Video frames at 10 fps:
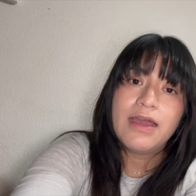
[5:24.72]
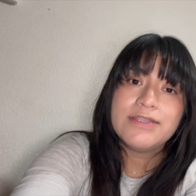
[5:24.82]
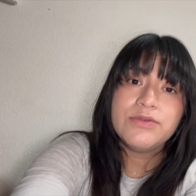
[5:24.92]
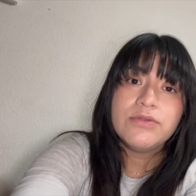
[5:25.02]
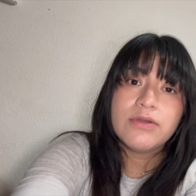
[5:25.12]
I
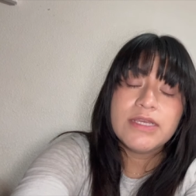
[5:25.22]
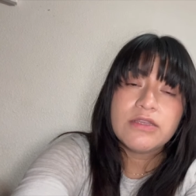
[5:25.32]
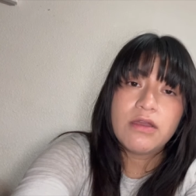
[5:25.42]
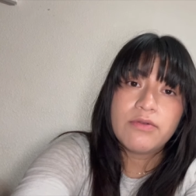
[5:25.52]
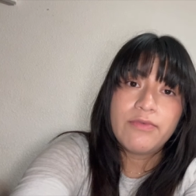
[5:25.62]
do notice
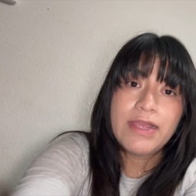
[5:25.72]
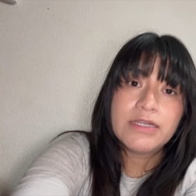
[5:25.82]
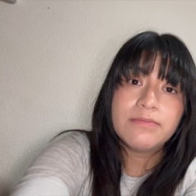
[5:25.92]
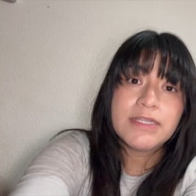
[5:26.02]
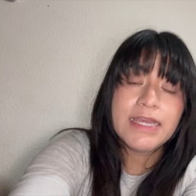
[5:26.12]
on
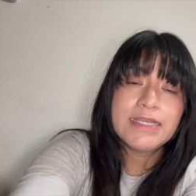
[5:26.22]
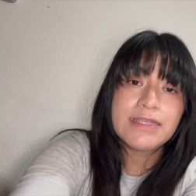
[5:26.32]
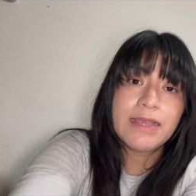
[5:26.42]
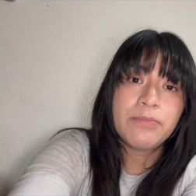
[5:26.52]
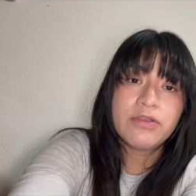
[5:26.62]
random days
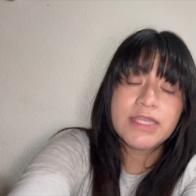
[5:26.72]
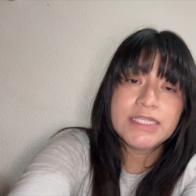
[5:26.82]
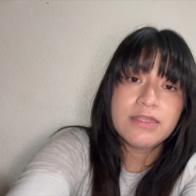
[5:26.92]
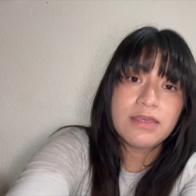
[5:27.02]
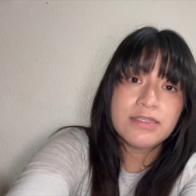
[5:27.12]
like
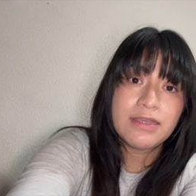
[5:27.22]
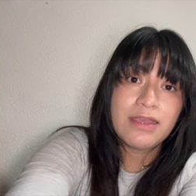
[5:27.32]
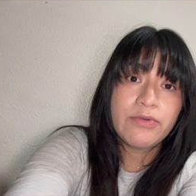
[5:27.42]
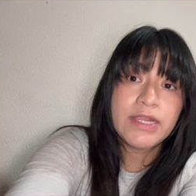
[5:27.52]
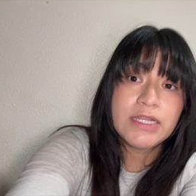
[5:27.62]
birthdays and things like
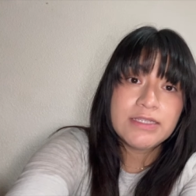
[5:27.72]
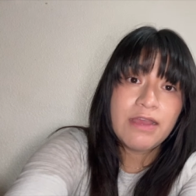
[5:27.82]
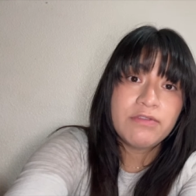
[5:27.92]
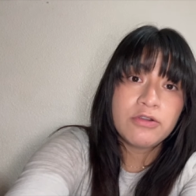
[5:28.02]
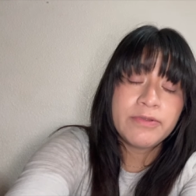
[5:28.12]
that where he does
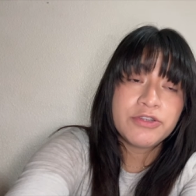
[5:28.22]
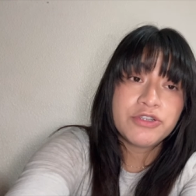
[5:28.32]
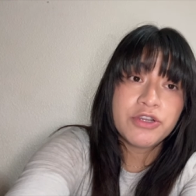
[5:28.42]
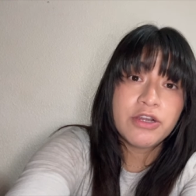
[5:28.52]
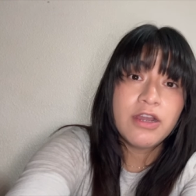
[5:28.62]
have a little bit of
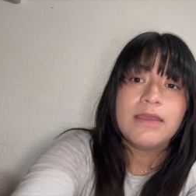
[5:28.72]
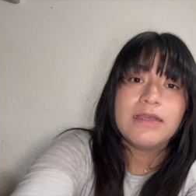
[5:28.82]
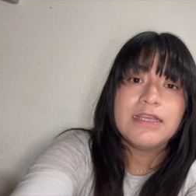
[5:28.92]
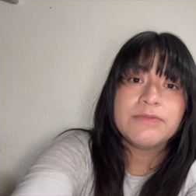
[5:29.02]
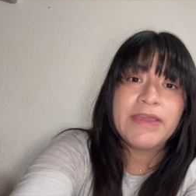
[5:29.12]
sugar,
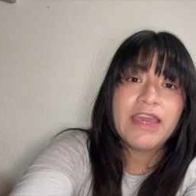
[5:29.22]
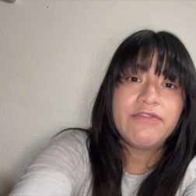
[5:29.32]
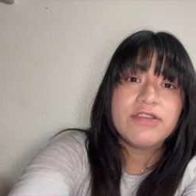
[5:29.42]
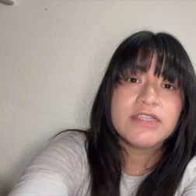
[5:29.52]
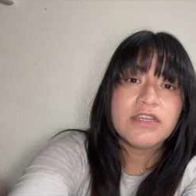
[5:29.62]
his
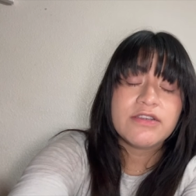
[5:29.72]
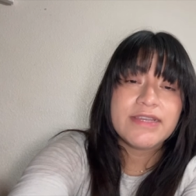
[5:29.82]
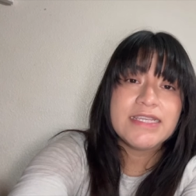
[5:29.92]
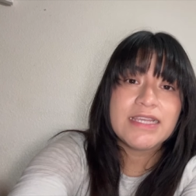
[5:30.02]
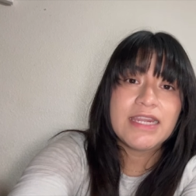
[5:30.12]
behaviors
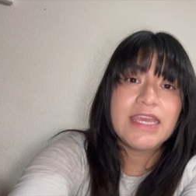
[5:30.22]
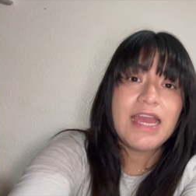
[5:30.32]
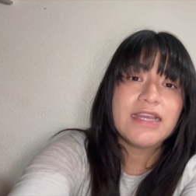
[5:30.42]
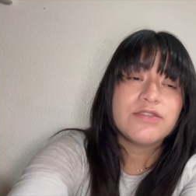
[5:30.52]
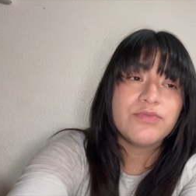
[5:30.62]
increase and he
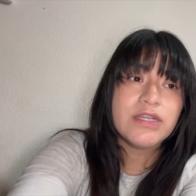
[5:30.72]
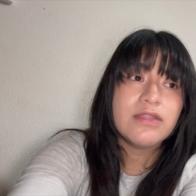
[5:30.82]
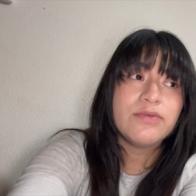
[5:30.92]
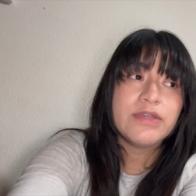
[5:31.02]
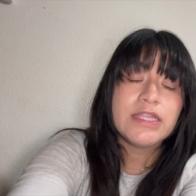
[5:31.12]
acts
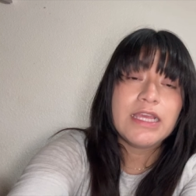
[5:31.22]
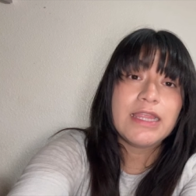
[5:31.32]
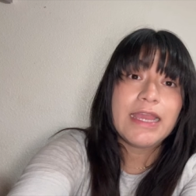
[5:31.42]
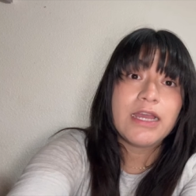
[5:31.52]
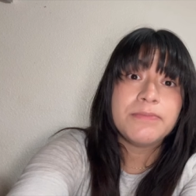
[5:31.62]
really, really
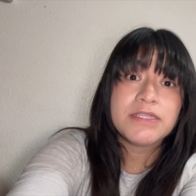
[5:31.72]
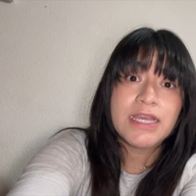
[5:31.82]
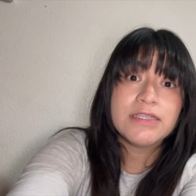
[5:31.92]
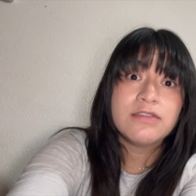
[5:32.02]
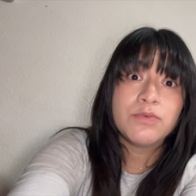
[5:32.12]
like
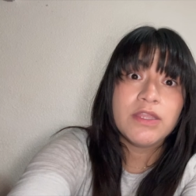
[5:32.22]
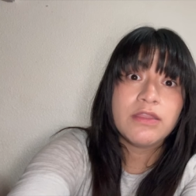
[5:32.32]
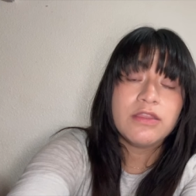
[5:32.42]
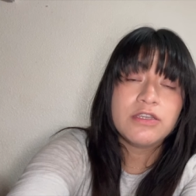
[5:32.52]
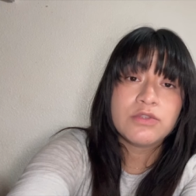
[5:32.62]
obsessed
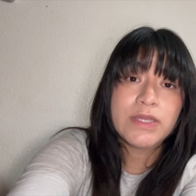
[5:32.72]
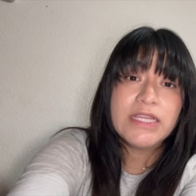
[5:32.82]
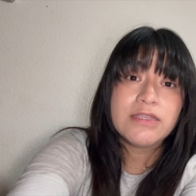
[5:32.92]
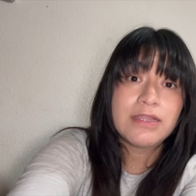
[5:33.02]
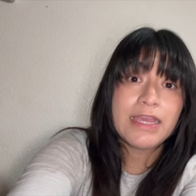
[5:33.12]
with the
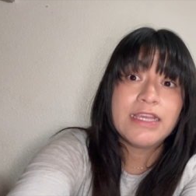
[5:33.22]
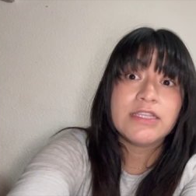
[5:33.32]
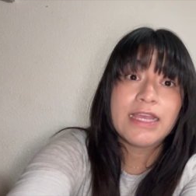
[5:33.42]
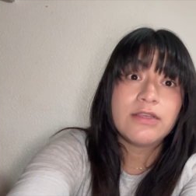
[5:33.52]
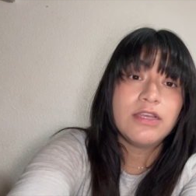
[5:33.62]
sweets. Like he's
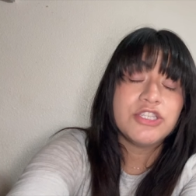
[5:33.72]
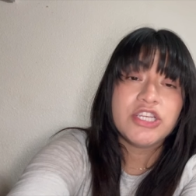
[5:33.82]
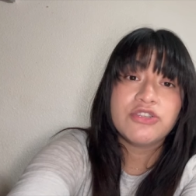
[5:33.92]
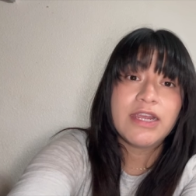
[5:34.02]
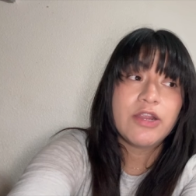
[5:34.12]
like
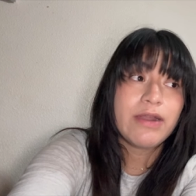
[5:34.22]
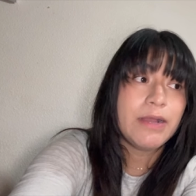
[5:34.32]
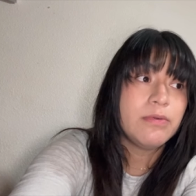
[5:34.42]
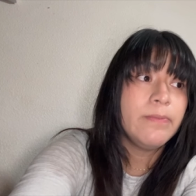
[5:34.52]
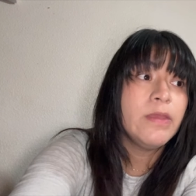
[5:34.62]
lunging, trying to
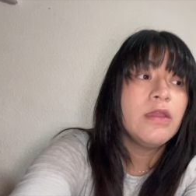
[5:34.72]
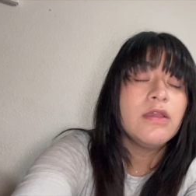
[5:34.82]
grab them.